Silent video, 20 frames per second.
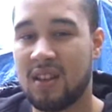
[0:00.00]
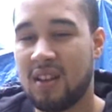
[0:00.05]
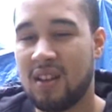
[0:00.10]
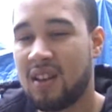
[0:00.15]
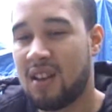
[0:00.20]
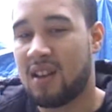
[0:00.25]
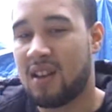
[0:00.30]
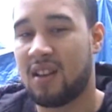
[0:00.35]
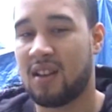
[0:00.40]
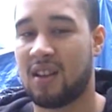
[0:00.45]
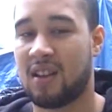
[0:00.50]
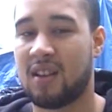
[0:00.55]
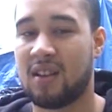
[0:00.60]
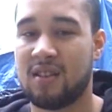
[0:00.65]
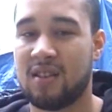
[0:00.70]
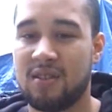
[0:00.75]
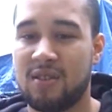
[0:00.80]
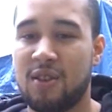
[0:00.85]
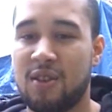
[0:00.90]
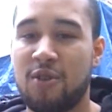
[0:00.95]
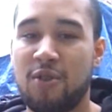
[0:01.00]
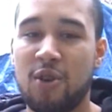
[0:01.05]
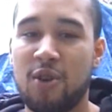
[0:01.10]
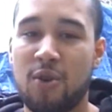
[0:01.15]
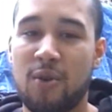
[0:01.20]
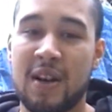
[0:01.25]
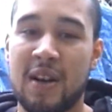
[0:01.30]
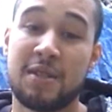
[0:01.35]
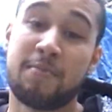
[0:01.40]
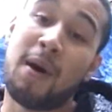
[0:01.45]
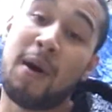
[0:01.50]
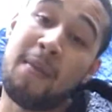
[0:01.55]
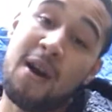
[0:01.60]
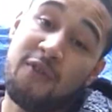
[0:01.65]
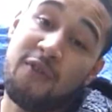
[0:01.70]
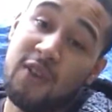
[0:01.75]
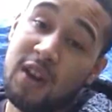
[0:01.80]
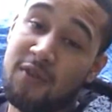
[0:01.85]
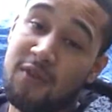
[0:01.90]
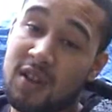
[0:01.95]
Still, yeah. The real ones. But
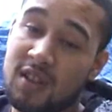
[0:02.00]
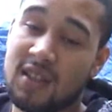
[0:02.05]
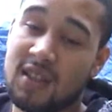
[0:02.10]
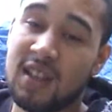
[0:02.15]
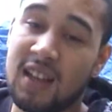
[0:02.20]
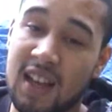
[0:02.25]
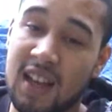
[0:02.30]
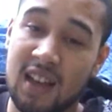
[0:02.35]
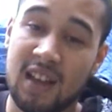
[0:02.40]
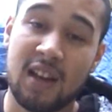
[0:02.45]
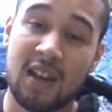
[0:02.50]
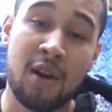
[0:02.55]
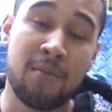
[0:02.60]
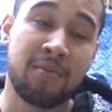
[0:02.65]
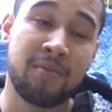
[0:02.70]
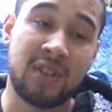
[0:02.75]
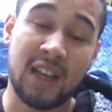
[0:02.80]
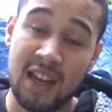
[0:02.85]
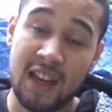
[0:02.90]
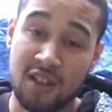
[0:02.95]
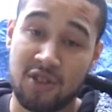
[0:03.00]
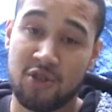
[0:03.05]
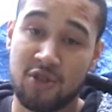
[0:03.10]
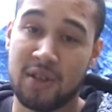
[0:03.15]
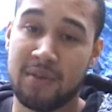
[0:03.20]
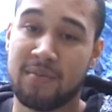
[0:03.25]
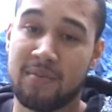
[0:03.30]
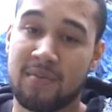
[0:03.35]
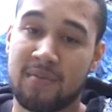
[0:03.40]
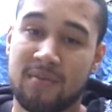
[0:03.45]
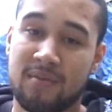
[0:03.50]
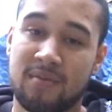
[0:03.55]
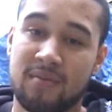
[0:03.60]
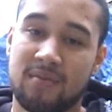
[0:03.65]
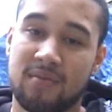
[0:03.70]
my favourites today, Daydream.